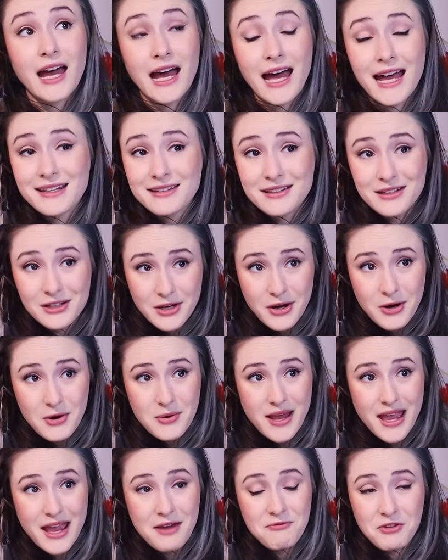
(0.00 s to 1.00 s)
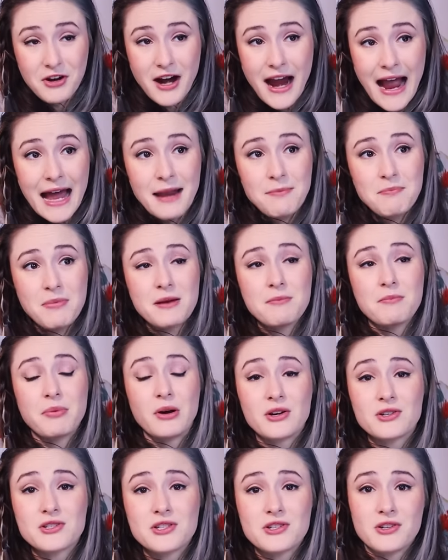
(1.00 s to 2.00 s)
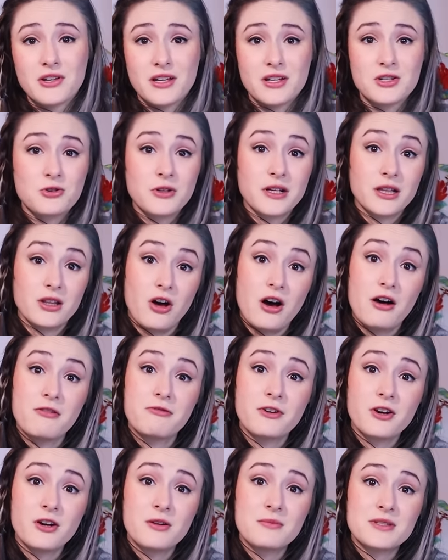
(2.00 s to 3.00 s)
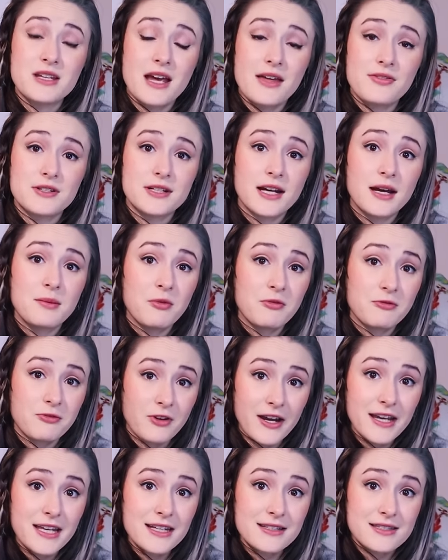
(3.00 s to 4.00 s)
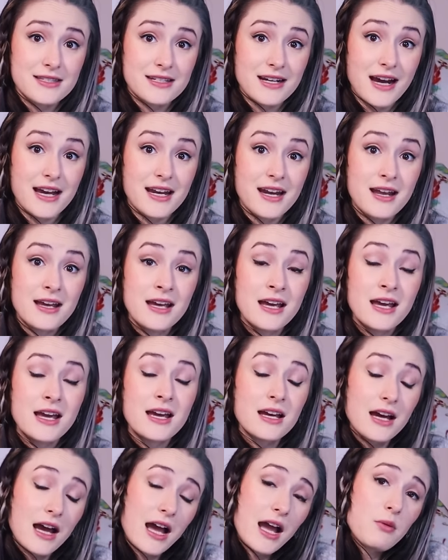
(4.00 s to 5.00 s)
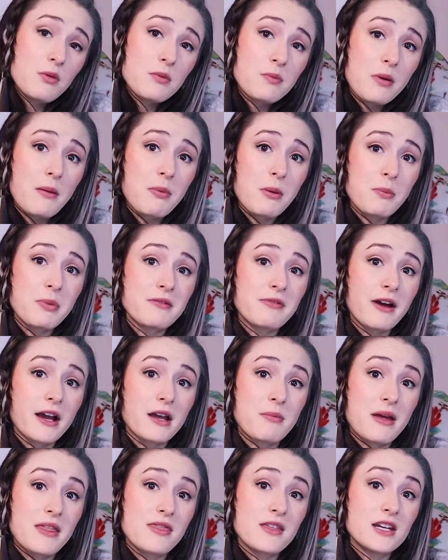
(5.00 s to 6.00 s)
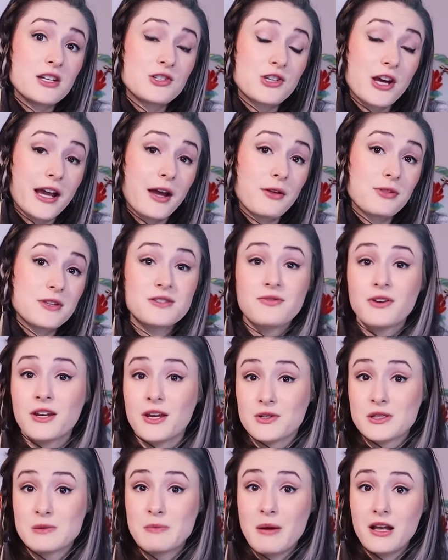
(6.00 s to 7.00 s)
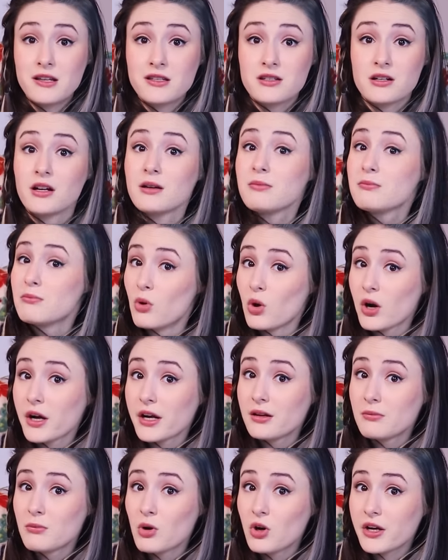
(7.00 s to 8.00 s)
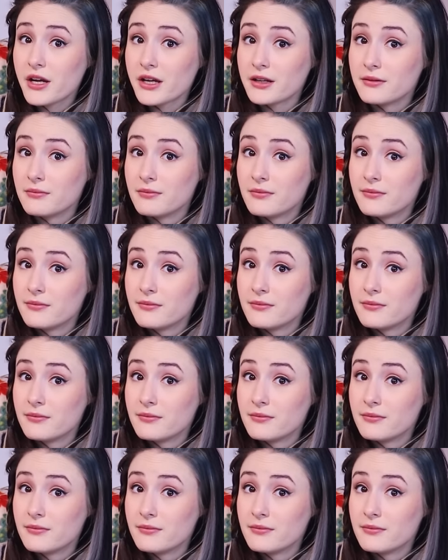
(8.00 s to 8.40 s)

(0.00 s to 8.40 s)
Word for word: And you know, if there had been personal injury law firms at the time of Frankenstein, I would probably recommend that he check out this video's sponsor, Morgan & Morgan.